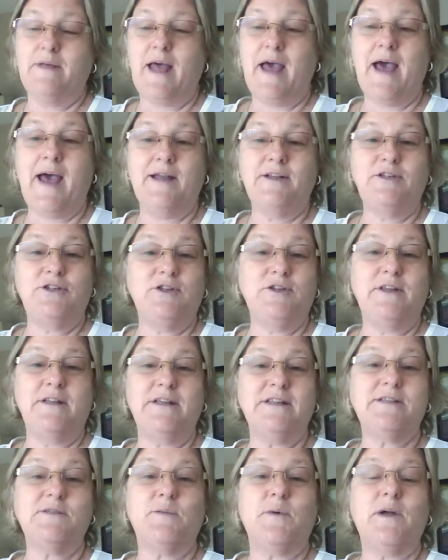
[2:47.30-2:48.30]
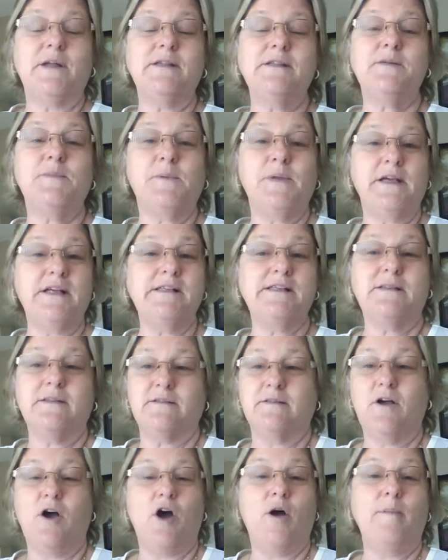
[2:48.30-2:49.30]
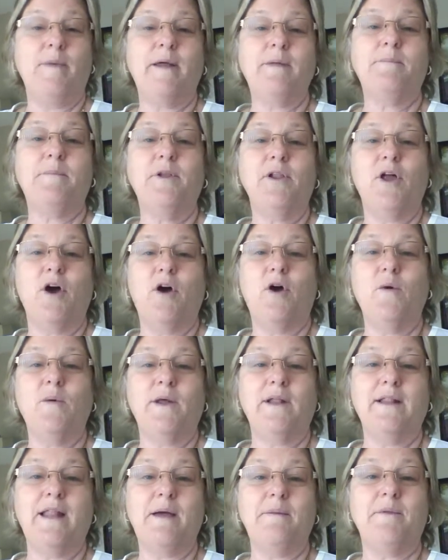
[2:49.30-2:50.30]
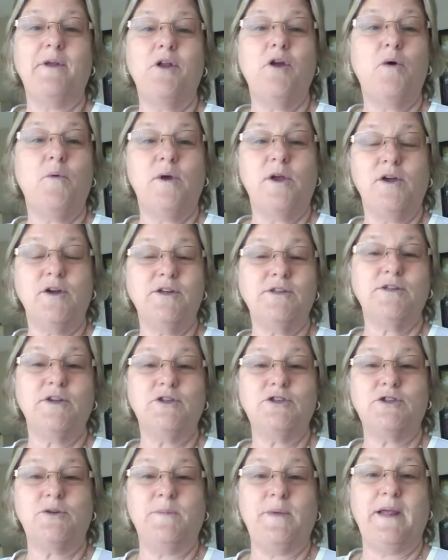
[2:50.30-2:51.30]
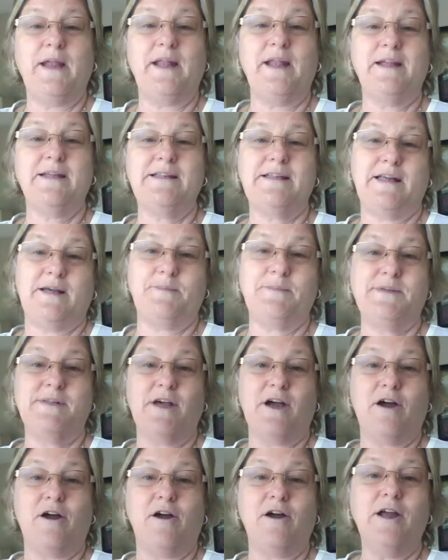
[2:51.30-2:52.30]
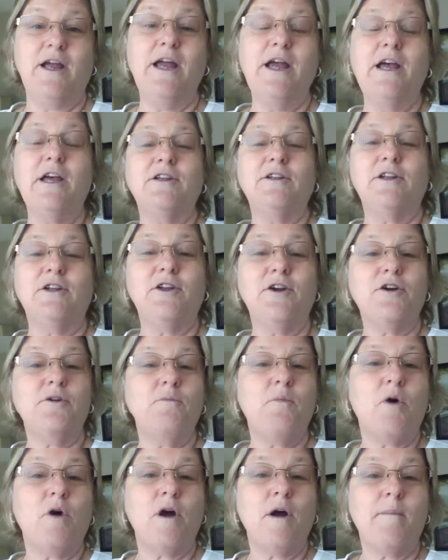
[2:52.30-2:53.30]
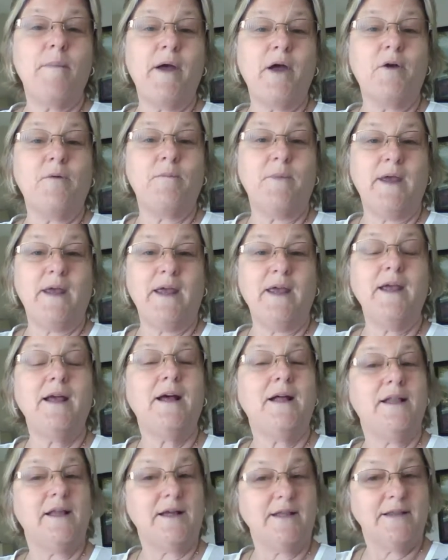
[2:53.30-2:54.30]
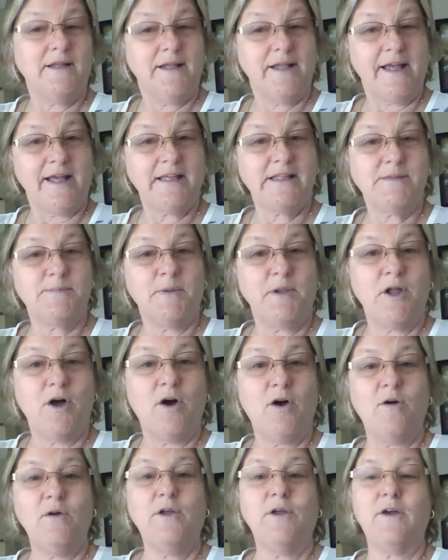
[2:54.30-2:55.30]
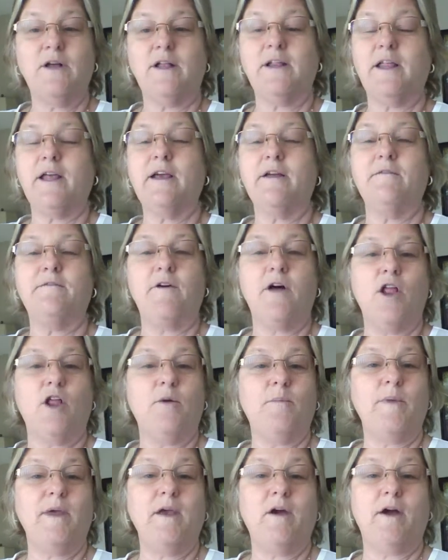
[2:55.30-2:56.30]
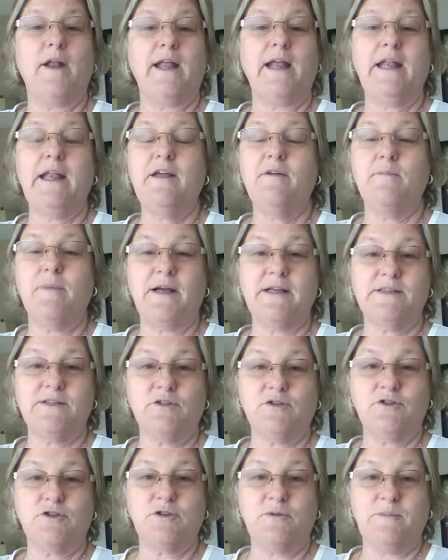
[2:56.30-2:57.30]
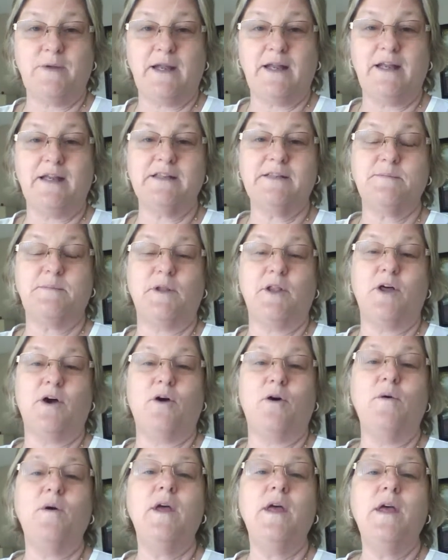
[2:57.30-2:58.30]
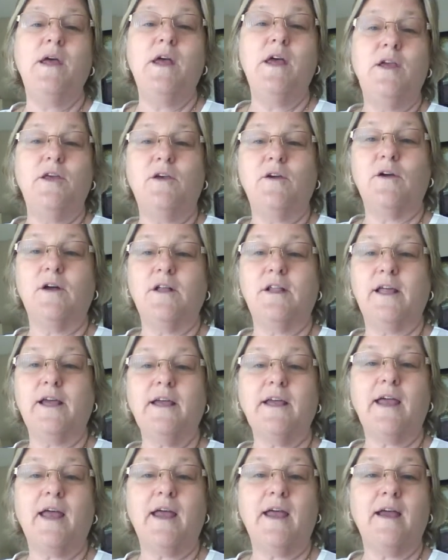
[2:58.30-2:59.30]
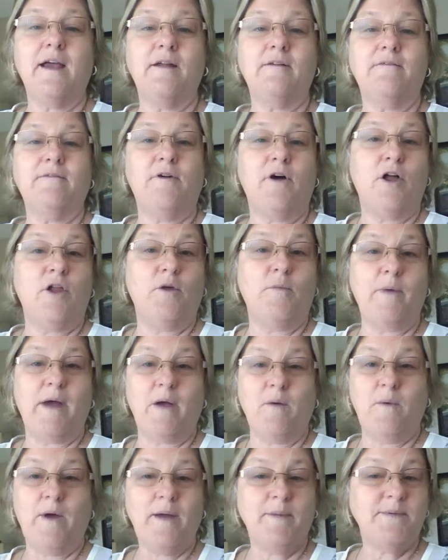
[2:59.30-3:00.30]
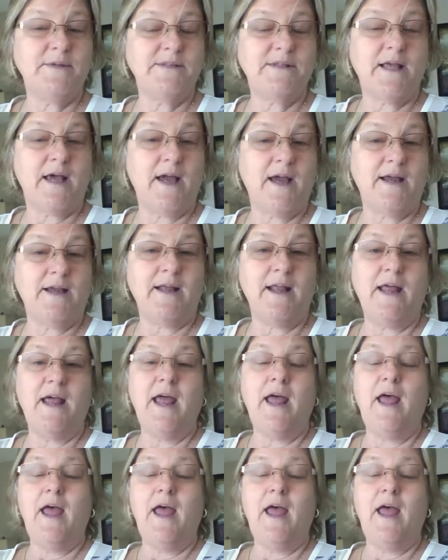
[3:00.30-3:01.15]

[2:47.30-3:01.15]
add to this one's, please comment below and let me know what your social media tips are. To learn more about me, click the links below. You can click and follow me on any of my social medias below. You can click and follow my website